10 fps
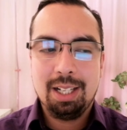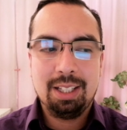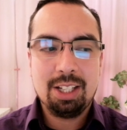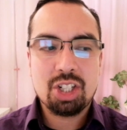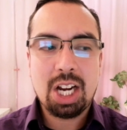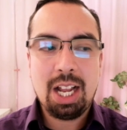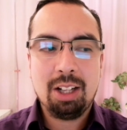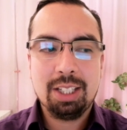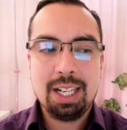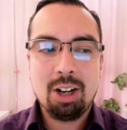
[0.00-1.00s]
The
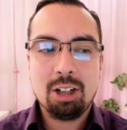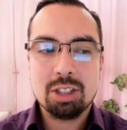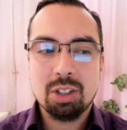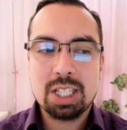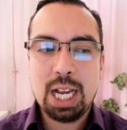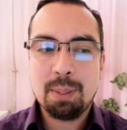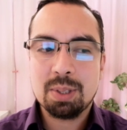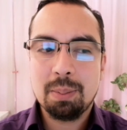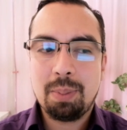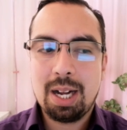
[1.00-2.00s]
child then also taps
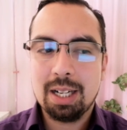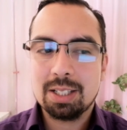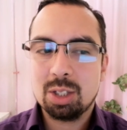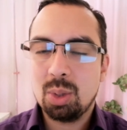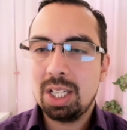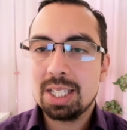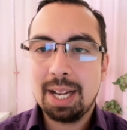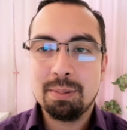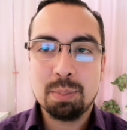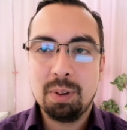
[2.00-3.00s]
the box 3
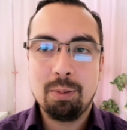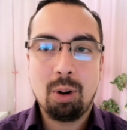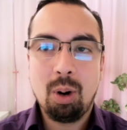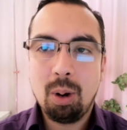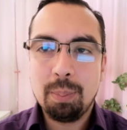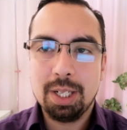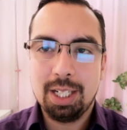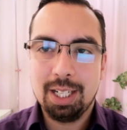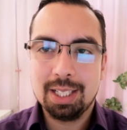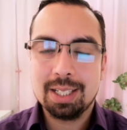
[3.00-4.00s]
times before
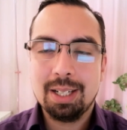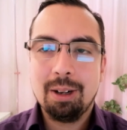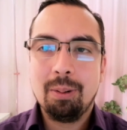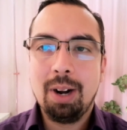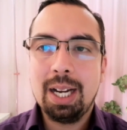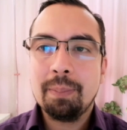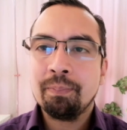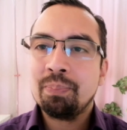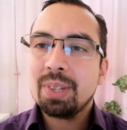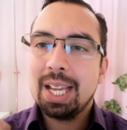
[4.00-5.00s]
opening it, right?
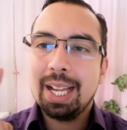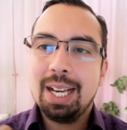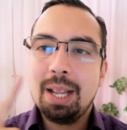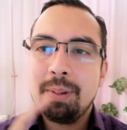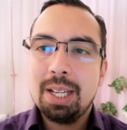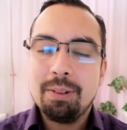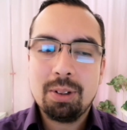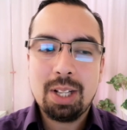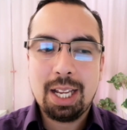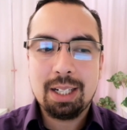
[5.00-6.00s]
Let me give you
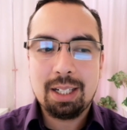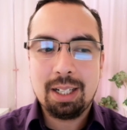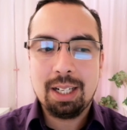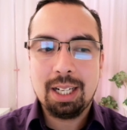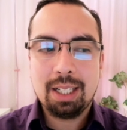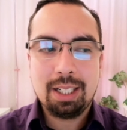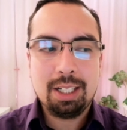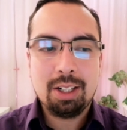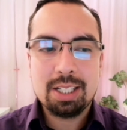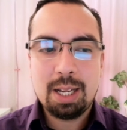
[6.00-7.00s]
like a
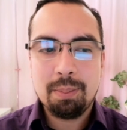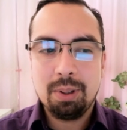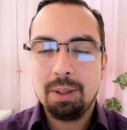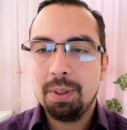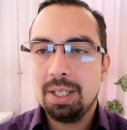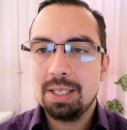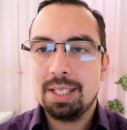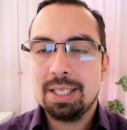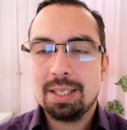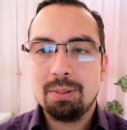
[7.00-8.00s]
clear example here because
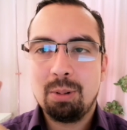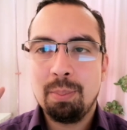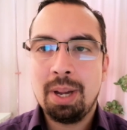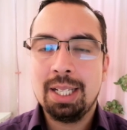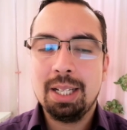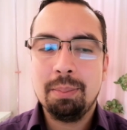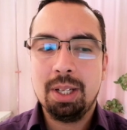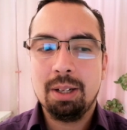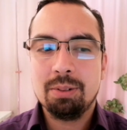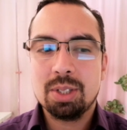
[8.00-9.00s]
this reminded
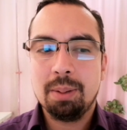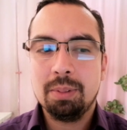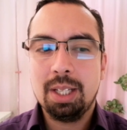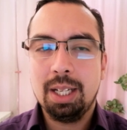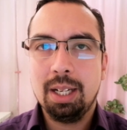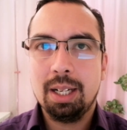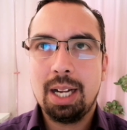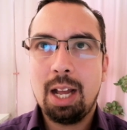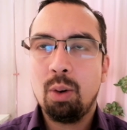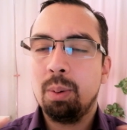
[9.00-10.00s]
me of something.
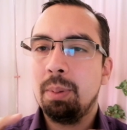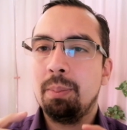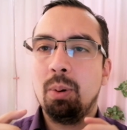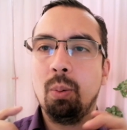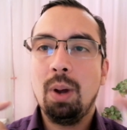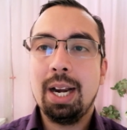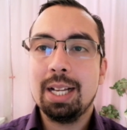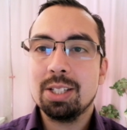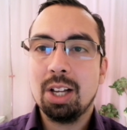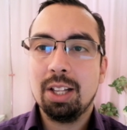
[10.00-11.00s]
I don't remember when
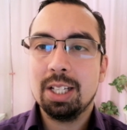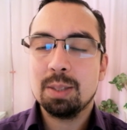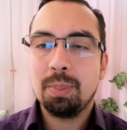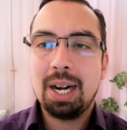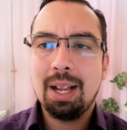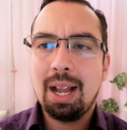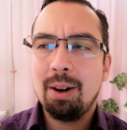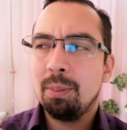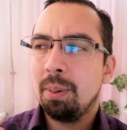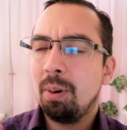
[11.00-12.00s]
I saw this, but I
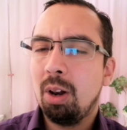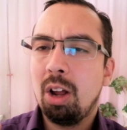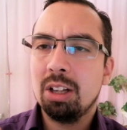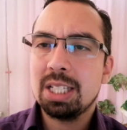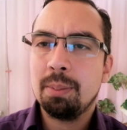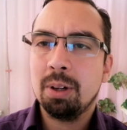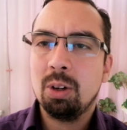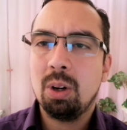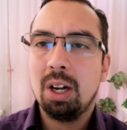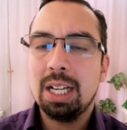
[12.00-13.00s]
remember a long time
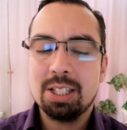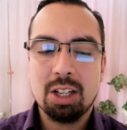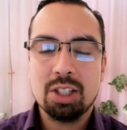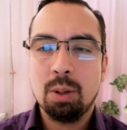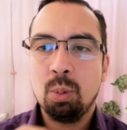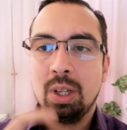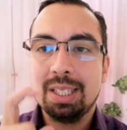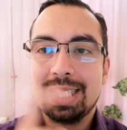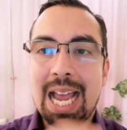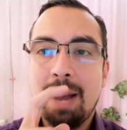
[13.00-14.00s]
ago I saw someone
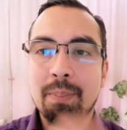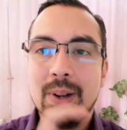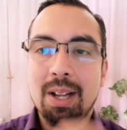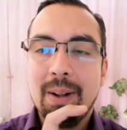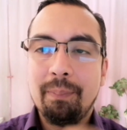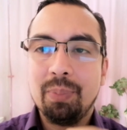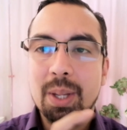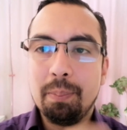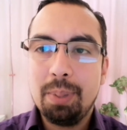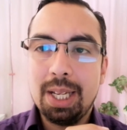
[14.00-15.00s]
tap the
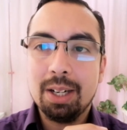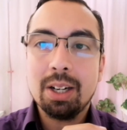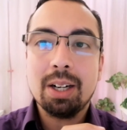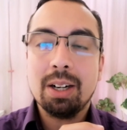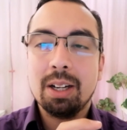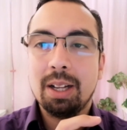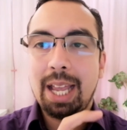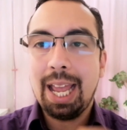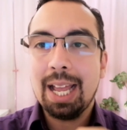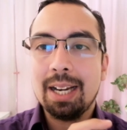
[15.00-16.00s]
beer
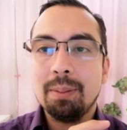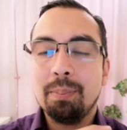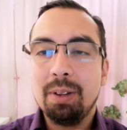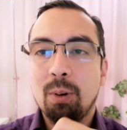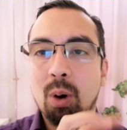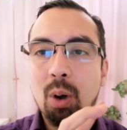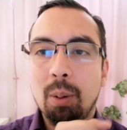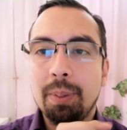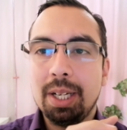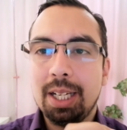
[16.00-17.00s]
can before
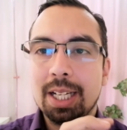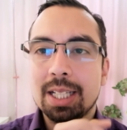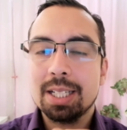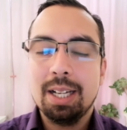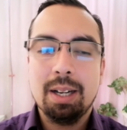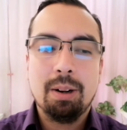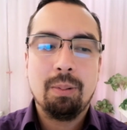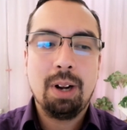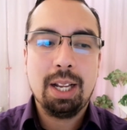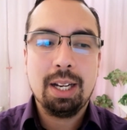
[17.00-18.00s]
opening it,
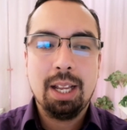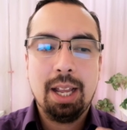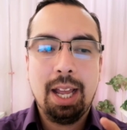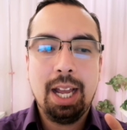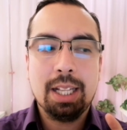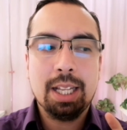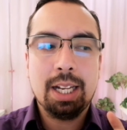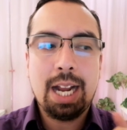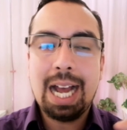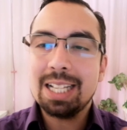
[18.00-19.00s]
right? And
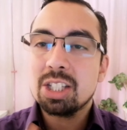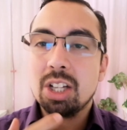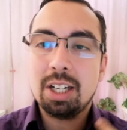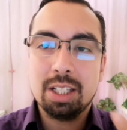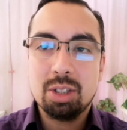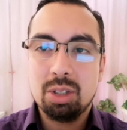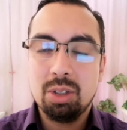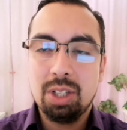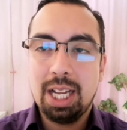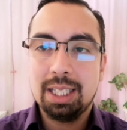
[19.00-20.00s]
then I started to do
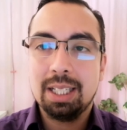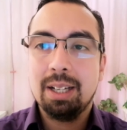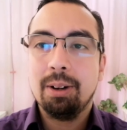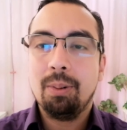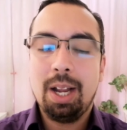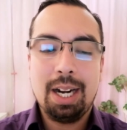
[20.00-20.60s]
that, right?